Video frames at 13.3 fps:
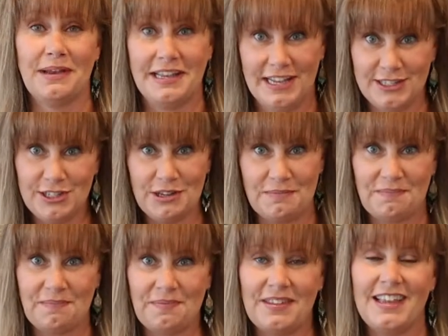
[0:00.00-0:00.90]
my
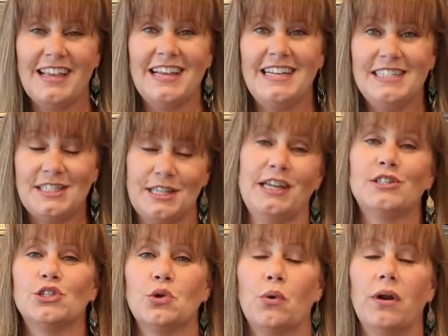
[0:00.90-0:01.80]
kitchen. In
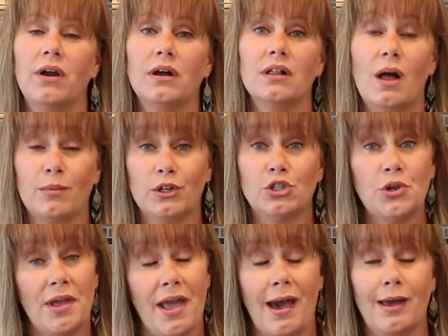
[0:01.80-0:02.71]
today's tutorial, I'm going to
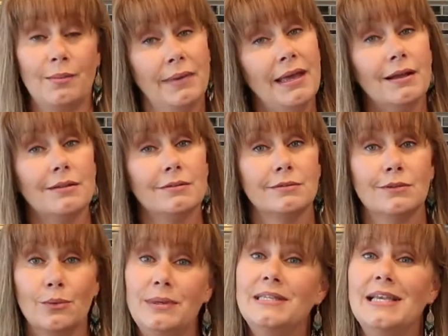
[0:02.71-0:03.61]
show you how to make
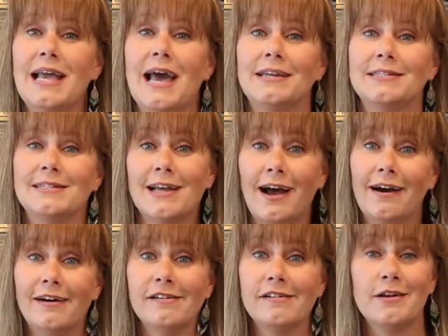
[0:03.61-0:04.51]
Louisiana
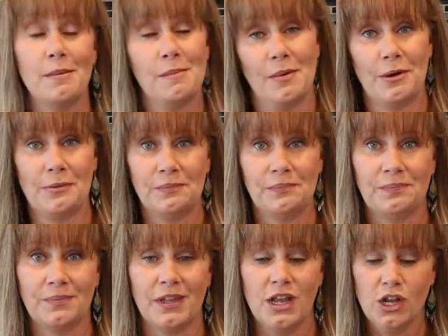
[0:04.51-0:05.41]
style gumbo.
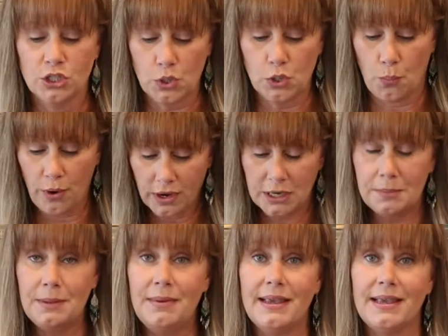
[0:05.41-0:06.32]
So we're going
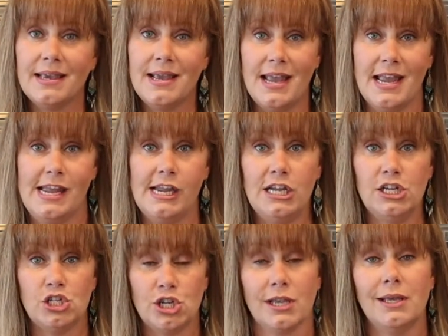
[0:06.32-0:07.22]
to be making
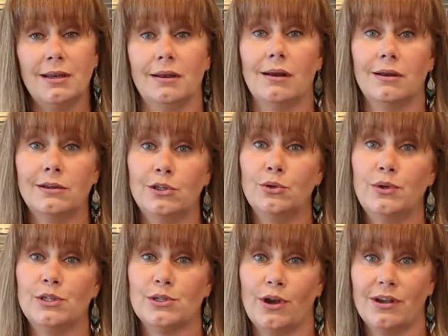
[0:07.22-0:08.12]
a chicken and
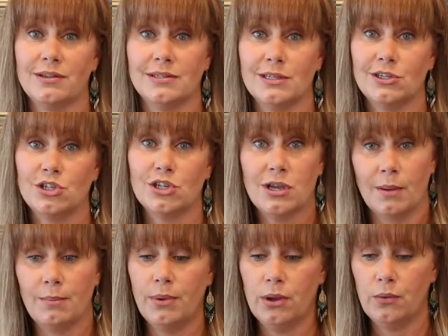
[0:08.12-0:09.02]
andouille sausage
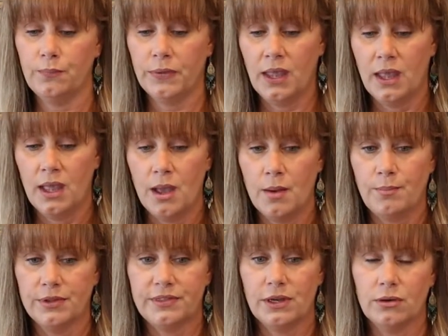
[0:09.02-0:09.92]
gumbo,
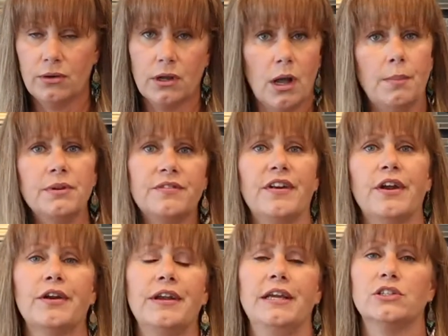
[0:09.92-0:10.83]
but there are a couple of
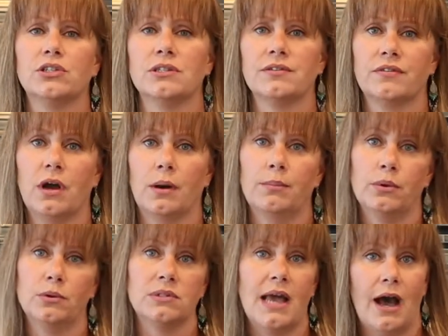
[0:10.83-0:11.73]
variations of
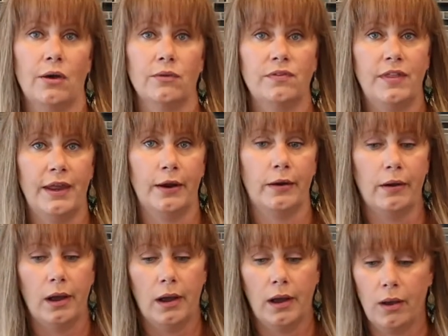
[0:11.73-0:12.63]
gumbos out
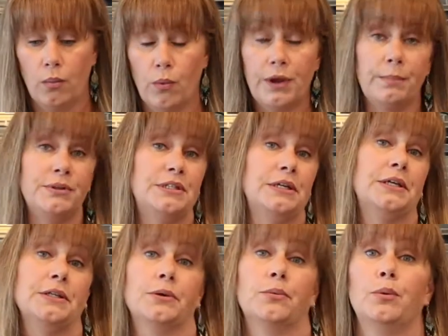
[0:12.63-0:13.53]
there. One in
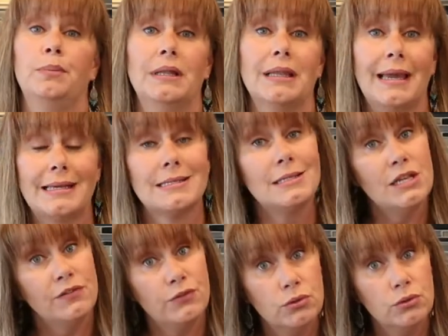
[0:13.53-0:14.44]
particular would be like a
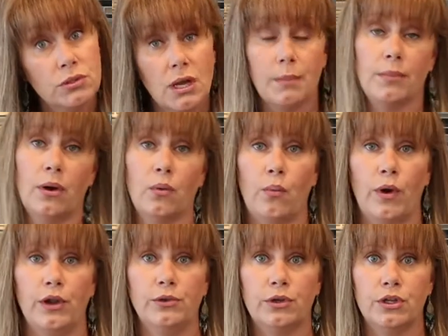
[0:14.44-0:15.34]
seafood gumbo,
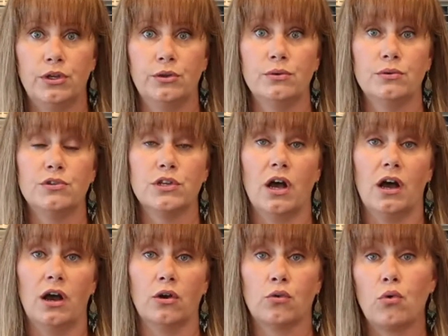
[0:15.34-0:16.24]
where you could use
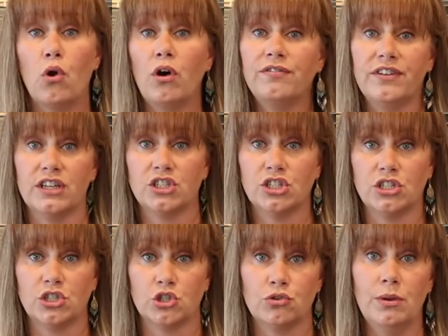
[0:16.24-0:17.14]
crawfish
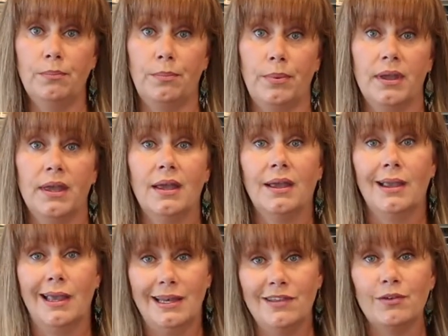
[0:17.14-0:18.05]
and shrimp
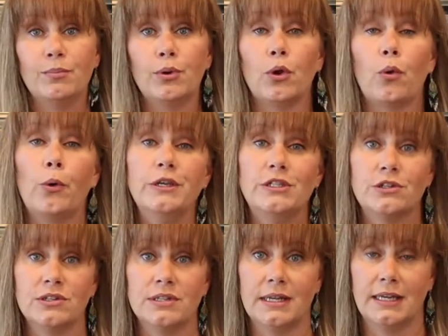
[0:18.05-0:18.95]
and even put
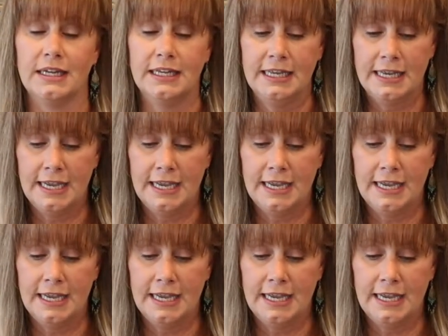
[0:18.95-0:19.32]
oysters in it.